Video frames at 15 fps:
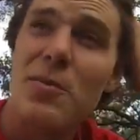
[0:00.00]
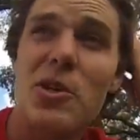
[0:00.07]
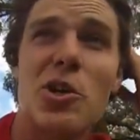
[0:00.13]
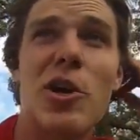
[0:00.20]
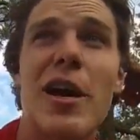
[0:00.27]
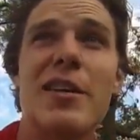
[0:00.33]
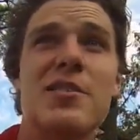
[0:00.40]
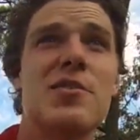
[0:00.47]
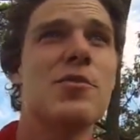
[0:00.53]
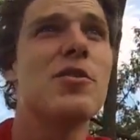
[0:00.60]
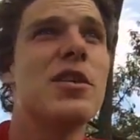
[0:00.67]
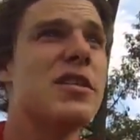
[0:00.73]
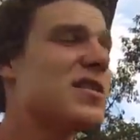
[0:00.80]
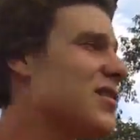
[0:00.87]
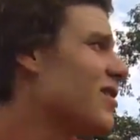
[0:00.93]
to Christ through
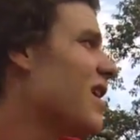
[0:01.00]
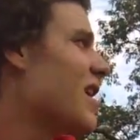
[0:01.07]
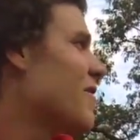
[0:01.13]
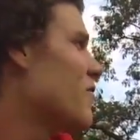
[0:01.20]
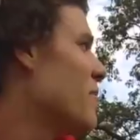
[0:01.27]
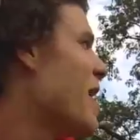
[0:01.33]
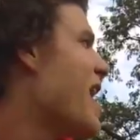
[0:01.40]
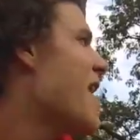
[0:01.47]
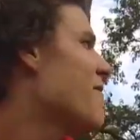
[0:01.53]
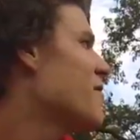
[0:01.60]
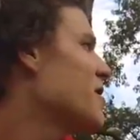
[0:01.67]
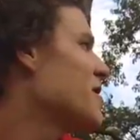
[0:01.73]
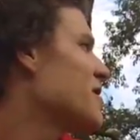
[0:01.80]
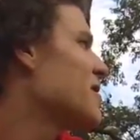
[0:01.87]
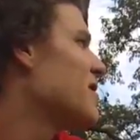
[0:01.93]
this. A lot of them
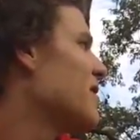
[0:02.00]
haven't,